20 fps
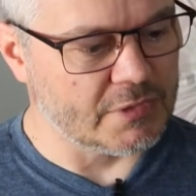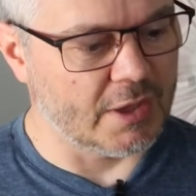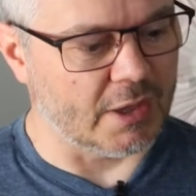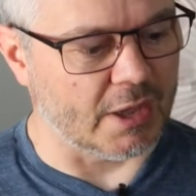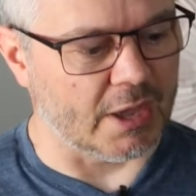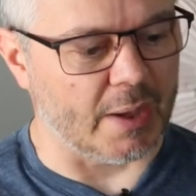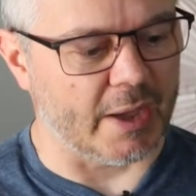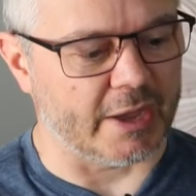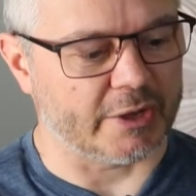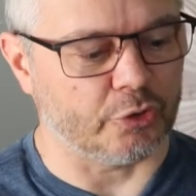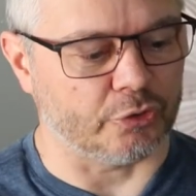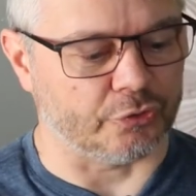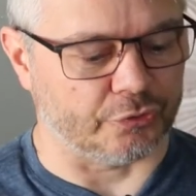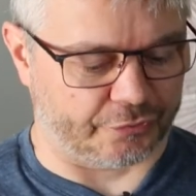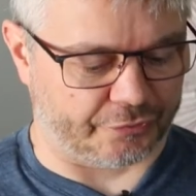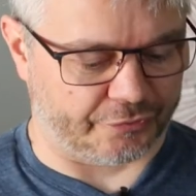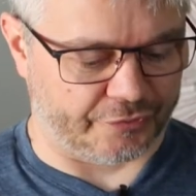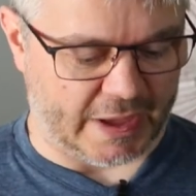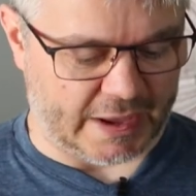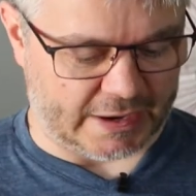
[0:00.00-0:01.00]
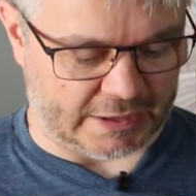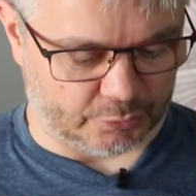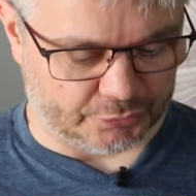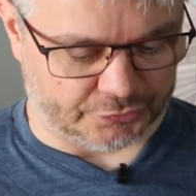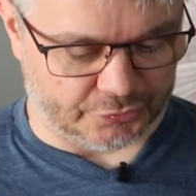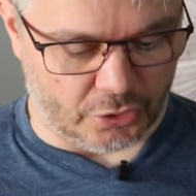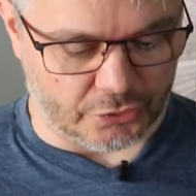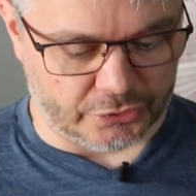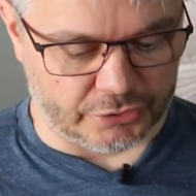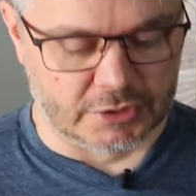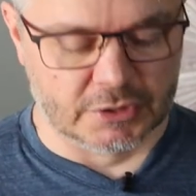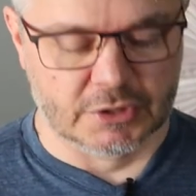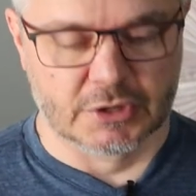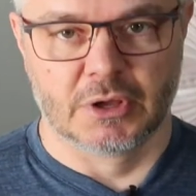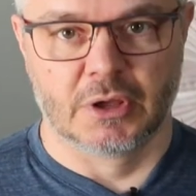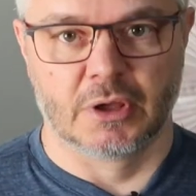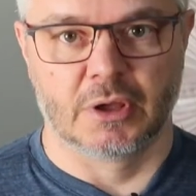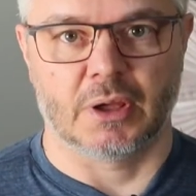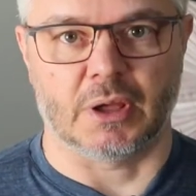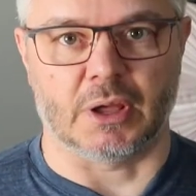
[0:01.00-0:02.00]
Uh, I couldn't forget it was on.
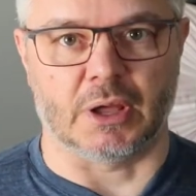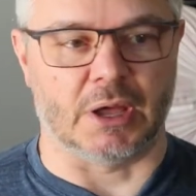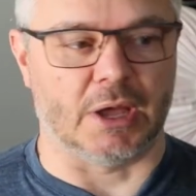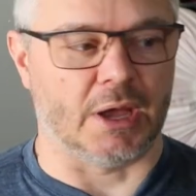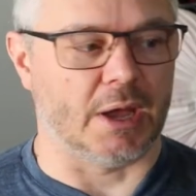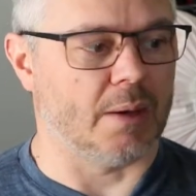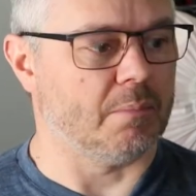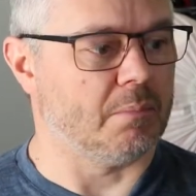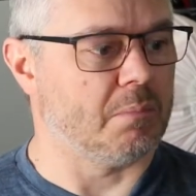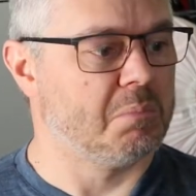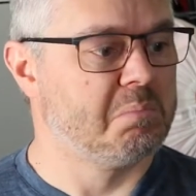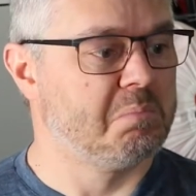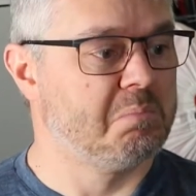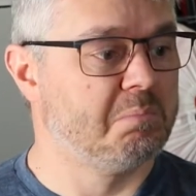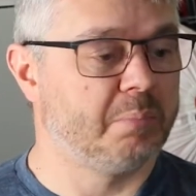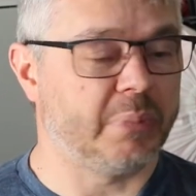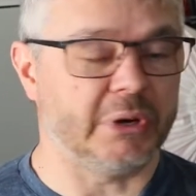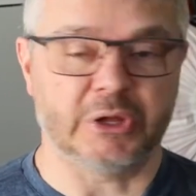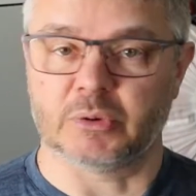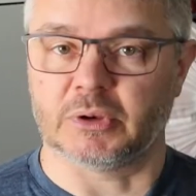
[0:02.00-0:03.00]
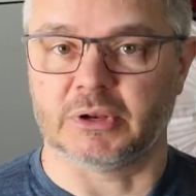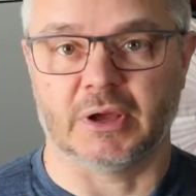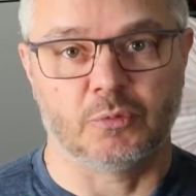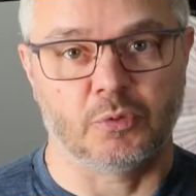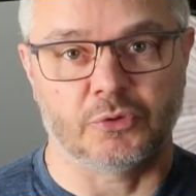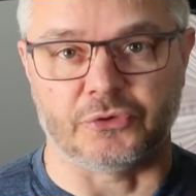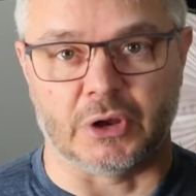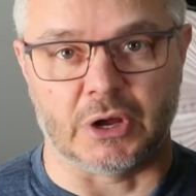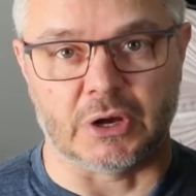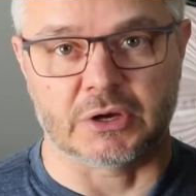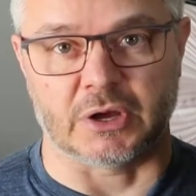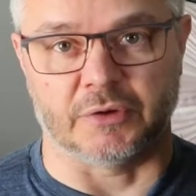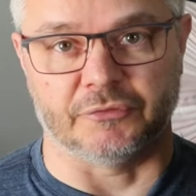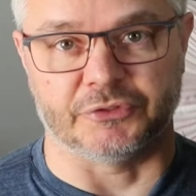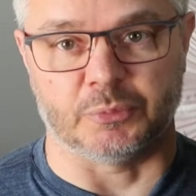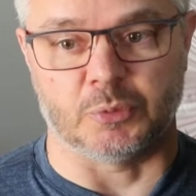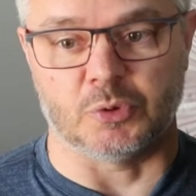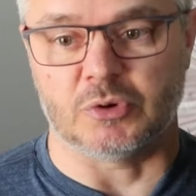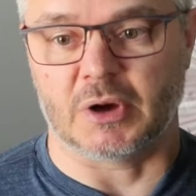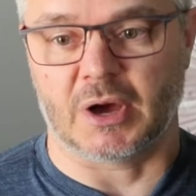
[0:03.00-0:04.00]
Um, but equally, it wasn't
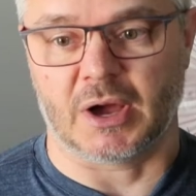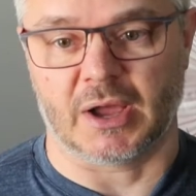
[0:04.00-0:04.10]
uncomfortable.